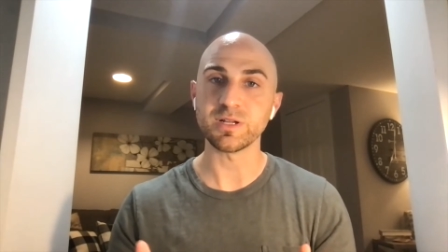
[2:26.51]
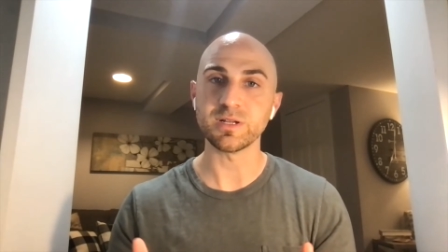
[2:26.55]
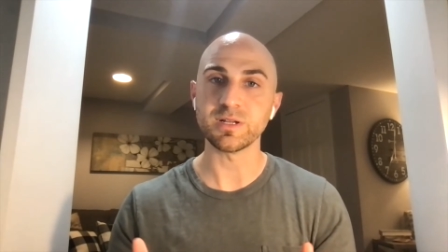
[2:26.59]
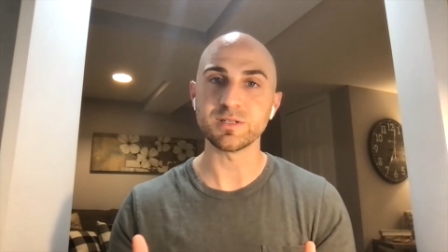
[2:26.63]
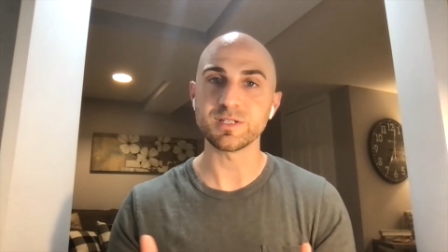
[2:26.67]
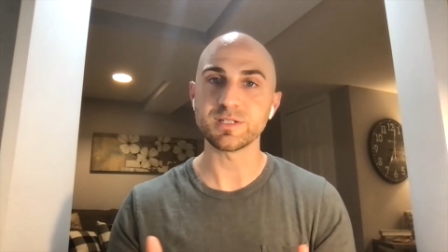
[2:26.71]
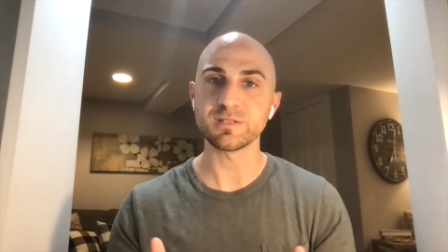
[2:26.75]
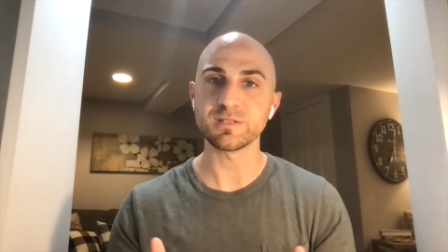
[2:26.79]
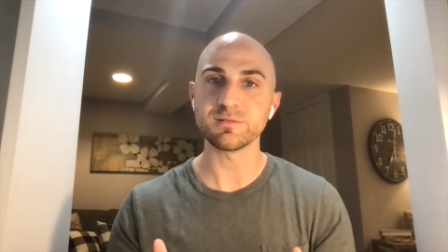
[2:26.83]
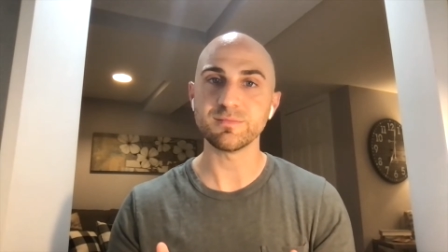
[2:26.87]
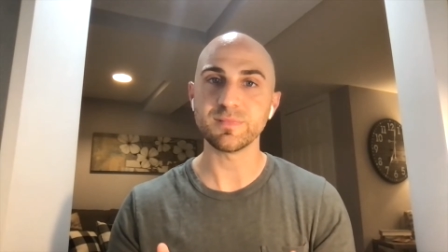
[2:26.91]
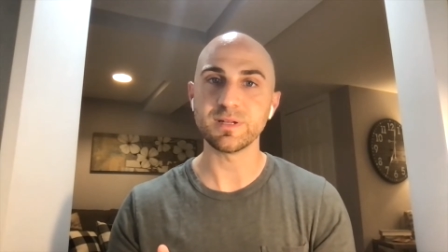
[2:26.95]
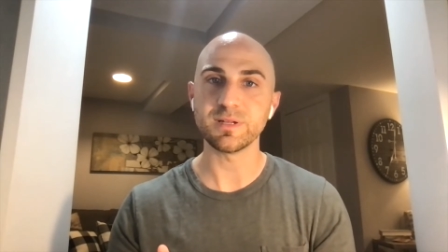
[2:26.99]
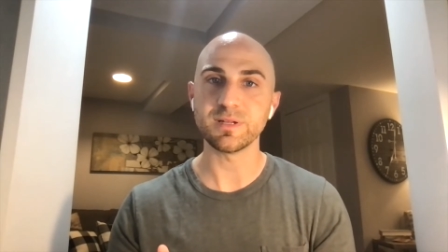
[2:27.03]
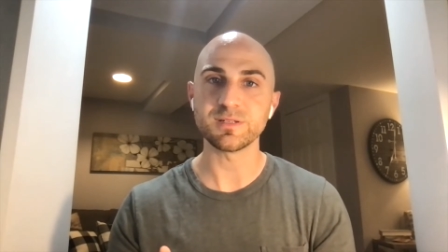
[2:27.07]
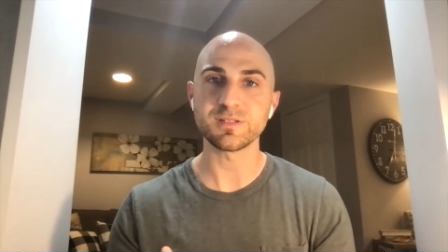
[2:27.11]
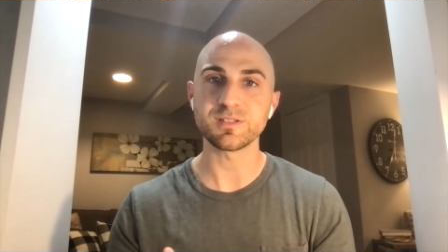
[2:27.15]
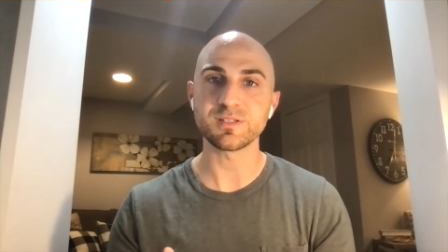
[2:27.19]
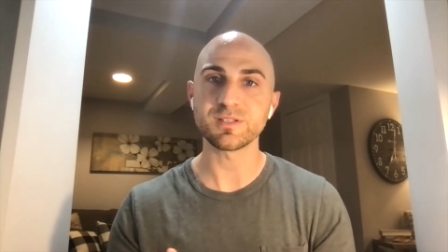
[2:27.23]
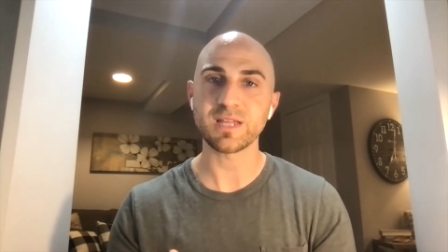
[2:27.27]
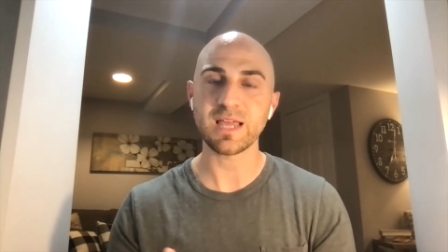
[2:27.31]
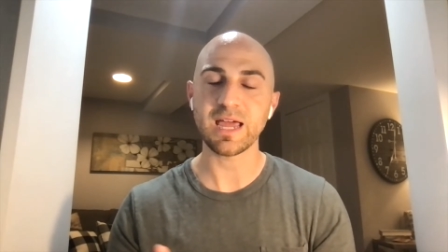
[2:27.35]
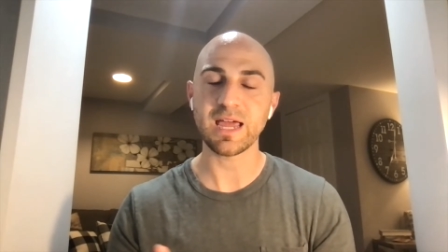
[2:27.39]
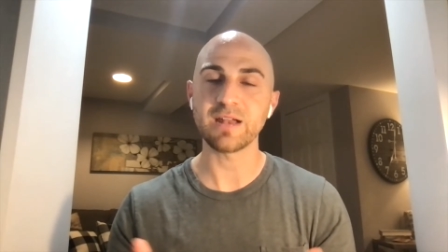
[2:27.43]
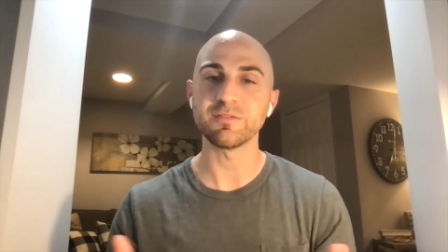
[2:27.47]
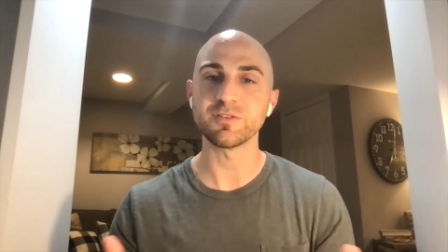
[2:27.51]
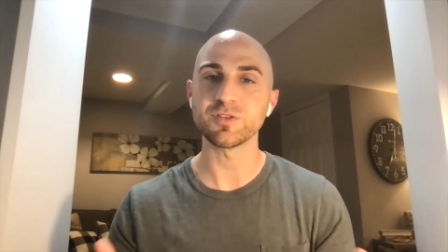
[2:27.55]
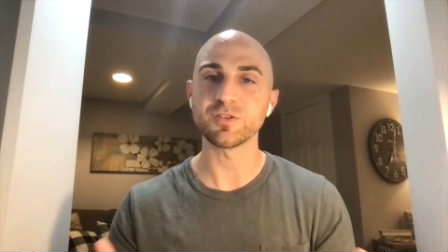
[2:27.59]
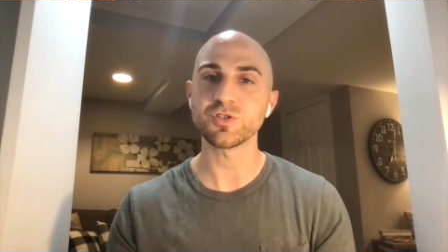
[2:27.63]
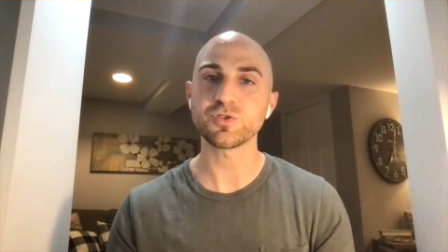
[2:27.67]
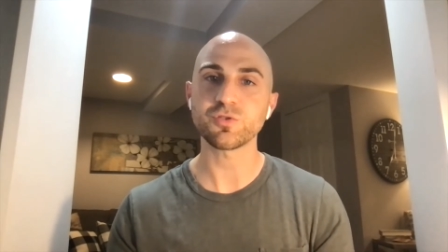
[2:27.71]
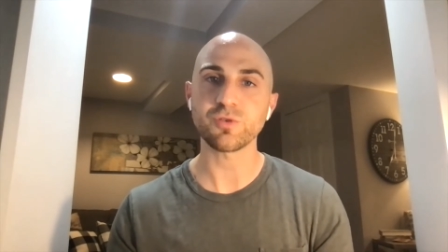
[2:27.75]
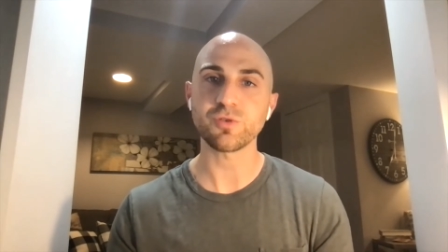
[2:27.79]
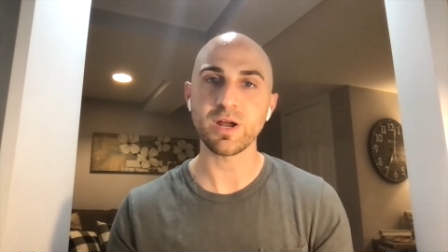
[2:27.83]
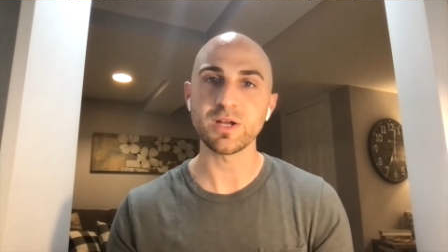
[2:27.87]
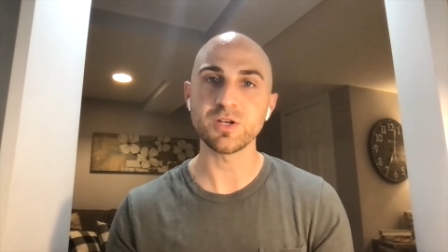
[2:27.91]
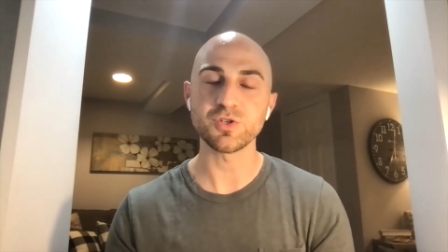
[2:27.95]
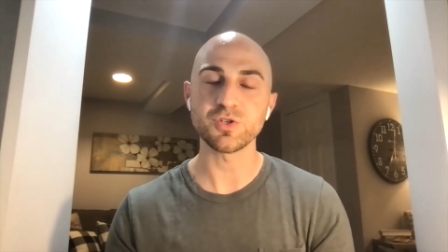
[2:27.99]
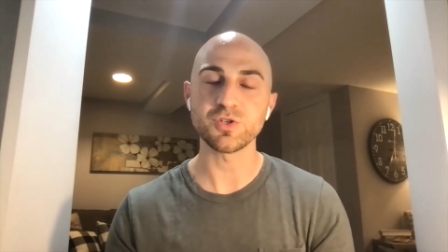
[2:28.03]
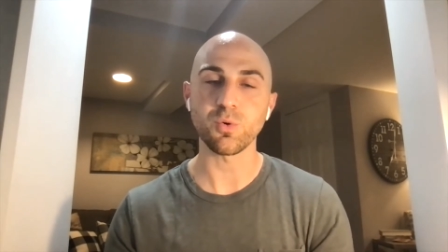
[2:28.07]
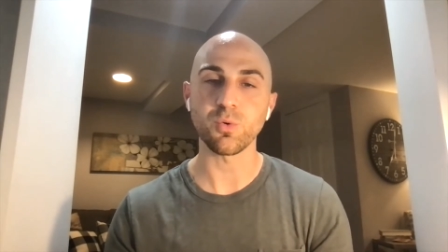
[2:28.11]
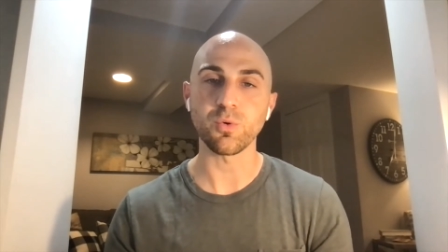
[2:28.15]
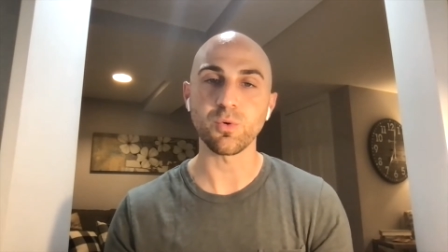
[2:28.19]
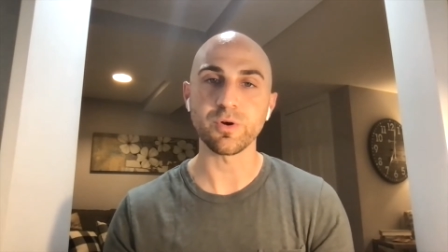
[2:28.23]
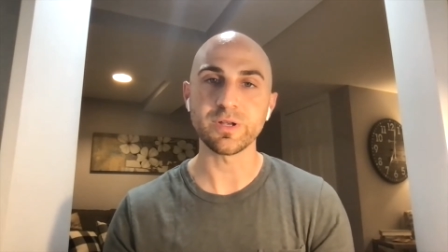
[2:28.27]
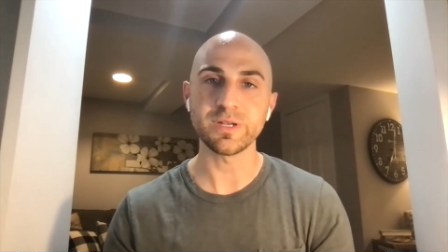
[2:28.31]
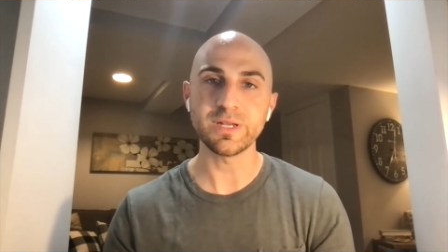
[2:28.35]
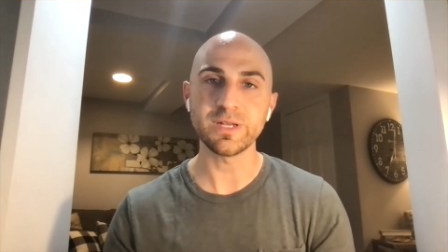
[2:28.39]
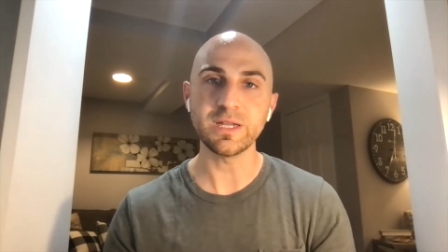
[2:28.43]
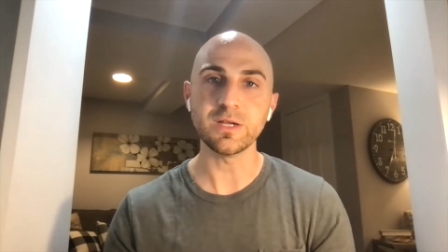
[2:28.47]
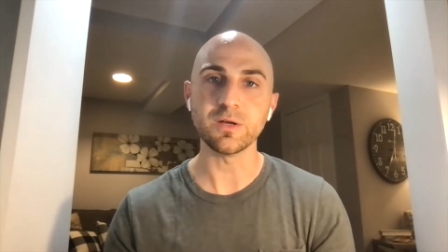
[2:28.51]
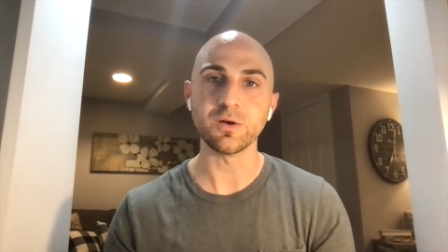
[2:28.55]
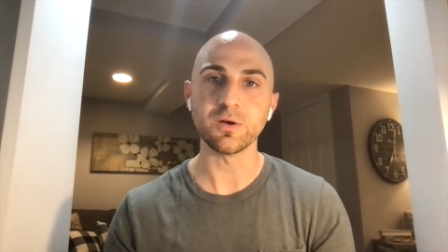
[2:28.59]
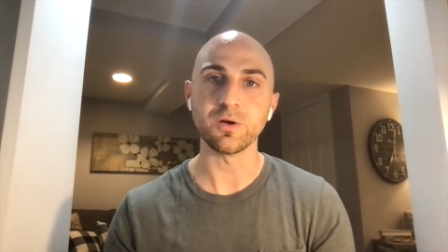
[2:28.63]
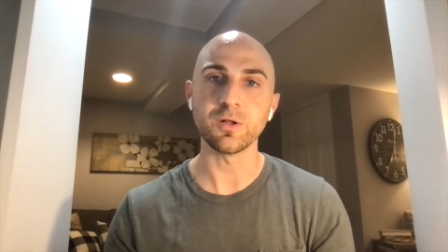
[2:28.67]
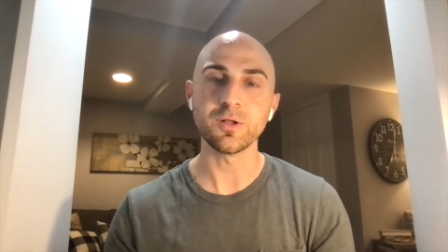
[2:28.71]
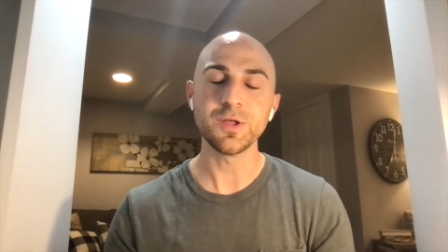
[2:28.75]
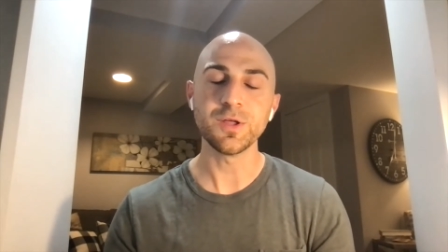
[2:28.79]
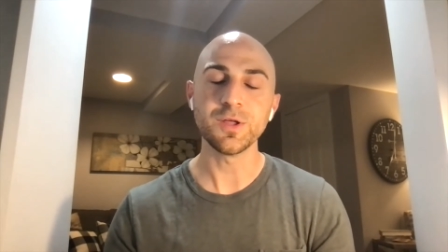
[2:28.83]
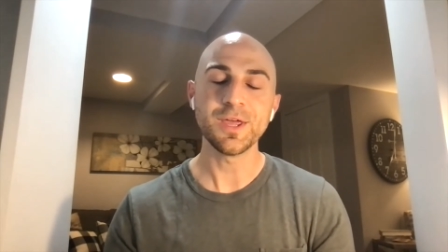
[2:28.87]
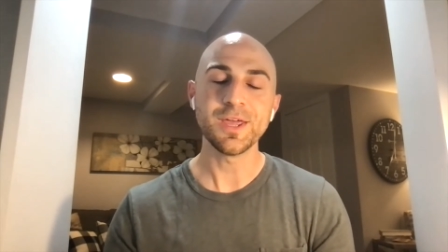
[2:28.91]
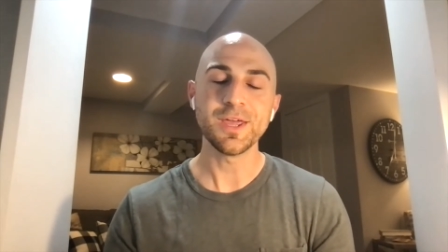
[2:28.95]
is kind of a strange ordeal.